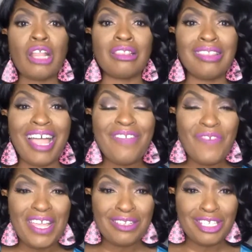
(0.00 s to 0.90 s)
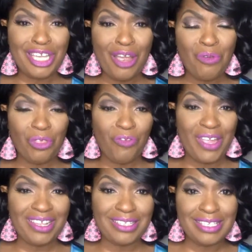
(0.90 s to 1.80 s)
Life and Style with
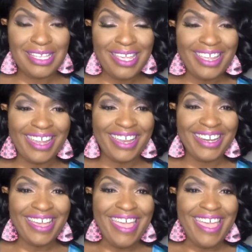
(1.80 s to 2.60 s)
Francyne,